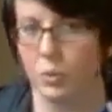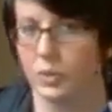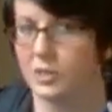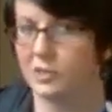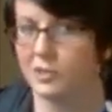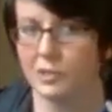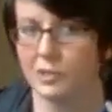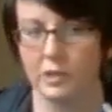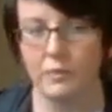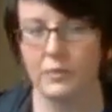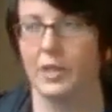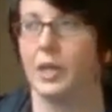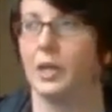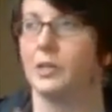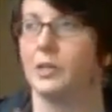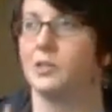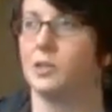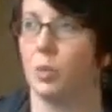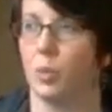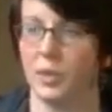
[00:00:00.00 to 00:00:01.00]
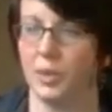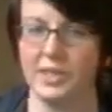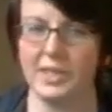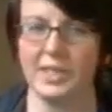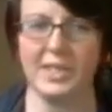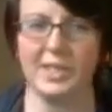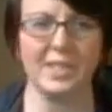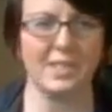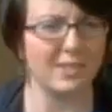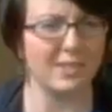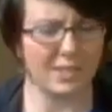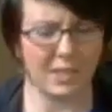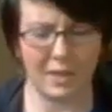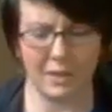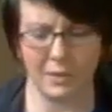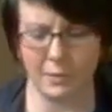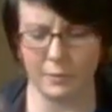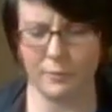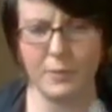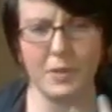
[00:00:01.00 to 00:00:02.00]
Tweet it,
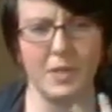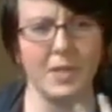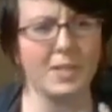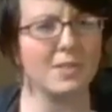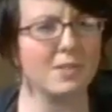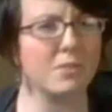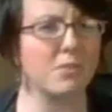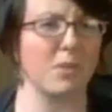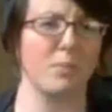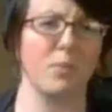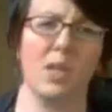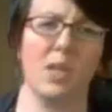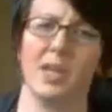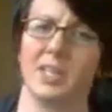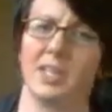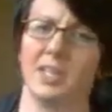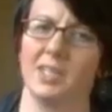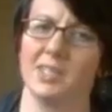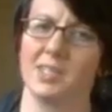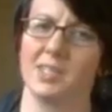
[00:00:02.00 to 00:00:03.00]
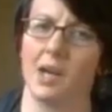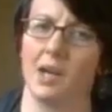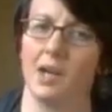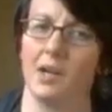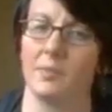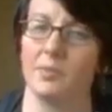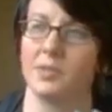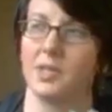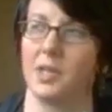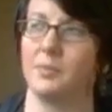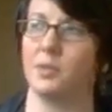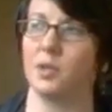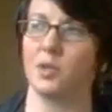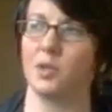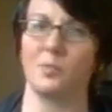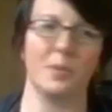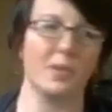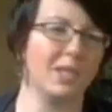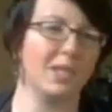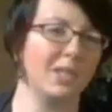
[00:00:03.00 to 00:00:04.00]
tell your friends, reblog it on
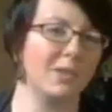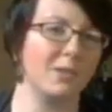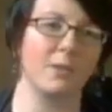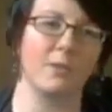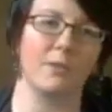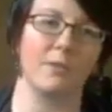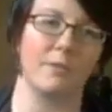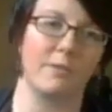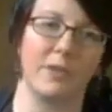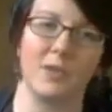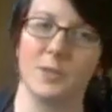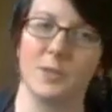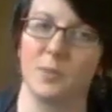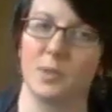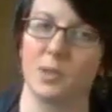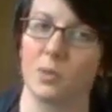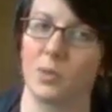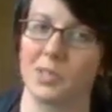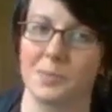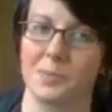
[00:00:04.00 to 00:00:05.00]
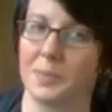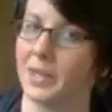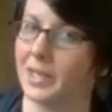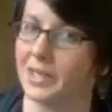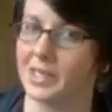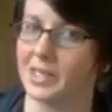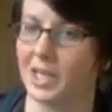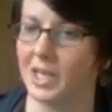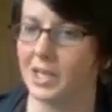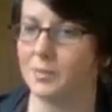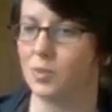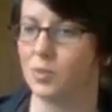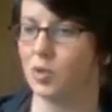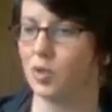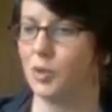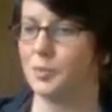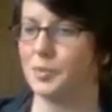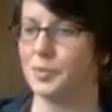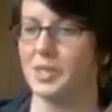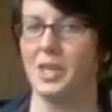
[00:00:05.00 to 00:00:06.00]
Tumblr, put it in your Facebook Once Upon a
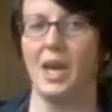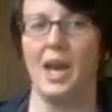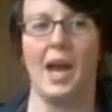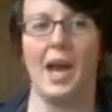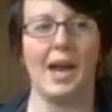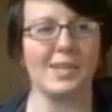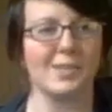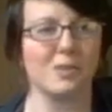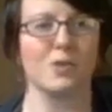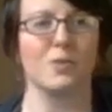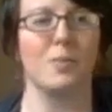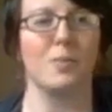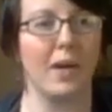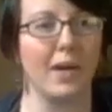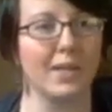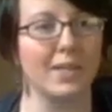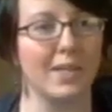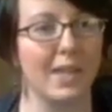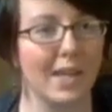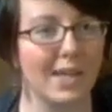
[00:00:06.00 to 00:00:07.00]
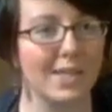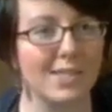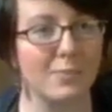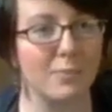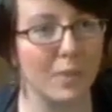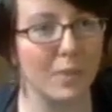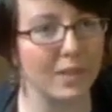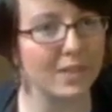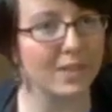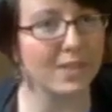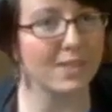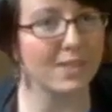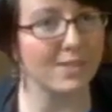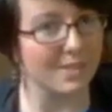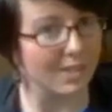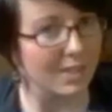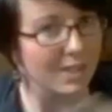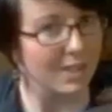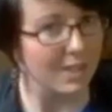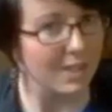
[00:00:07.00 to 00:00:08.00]
Time groups, ask your podcast
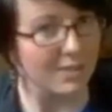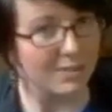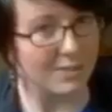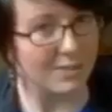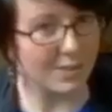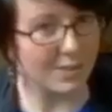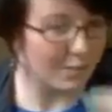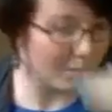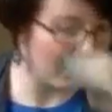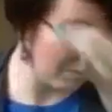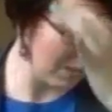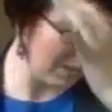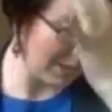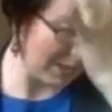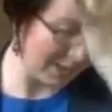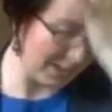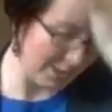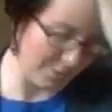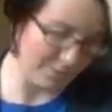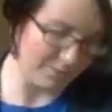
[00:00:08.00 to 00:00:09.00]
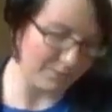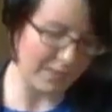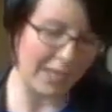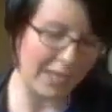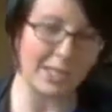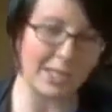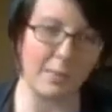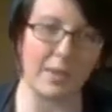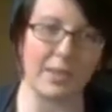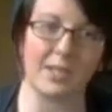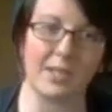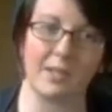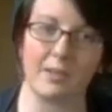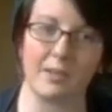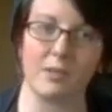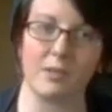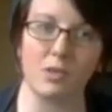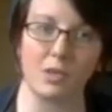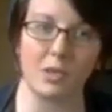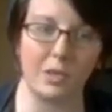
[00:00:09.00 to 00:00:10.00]
buddies to talk
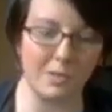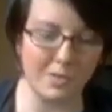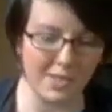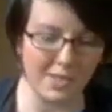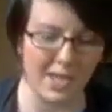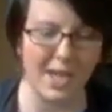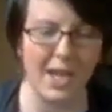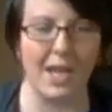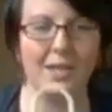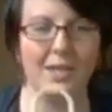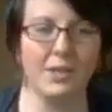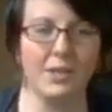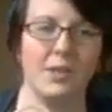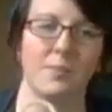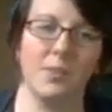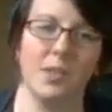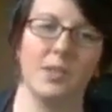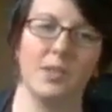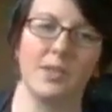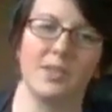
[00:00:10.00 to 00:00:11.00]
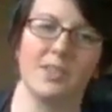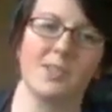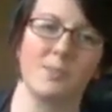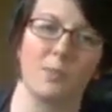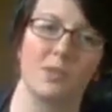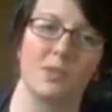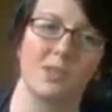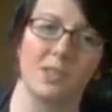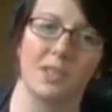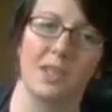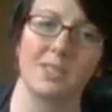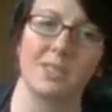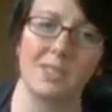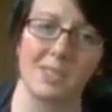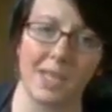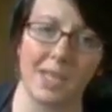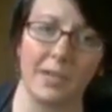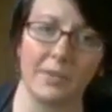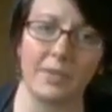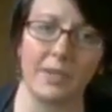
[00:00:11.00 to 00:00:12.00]
about it on their shows, and let them know that this
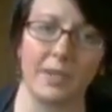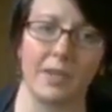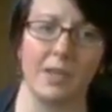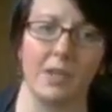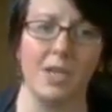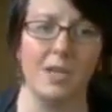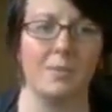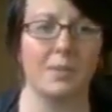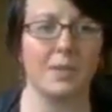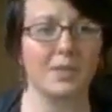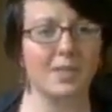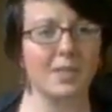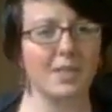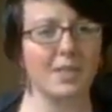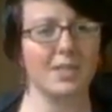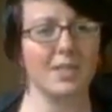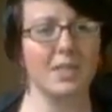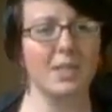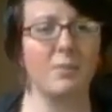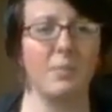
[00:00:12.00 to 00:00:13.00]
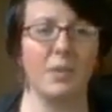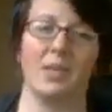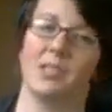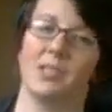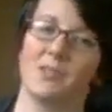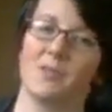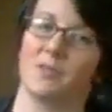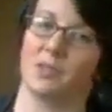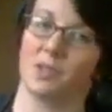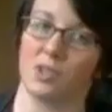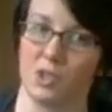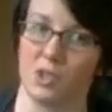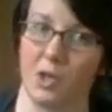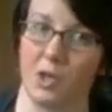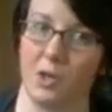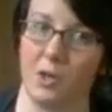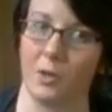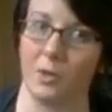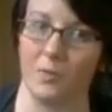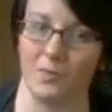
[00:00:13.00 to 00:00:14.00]
merchandise is out there. Because like I said, it pays for the
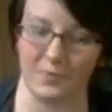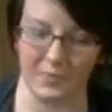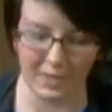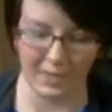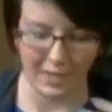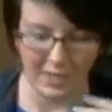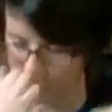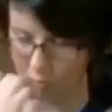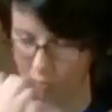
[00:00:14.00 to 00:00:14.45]
show.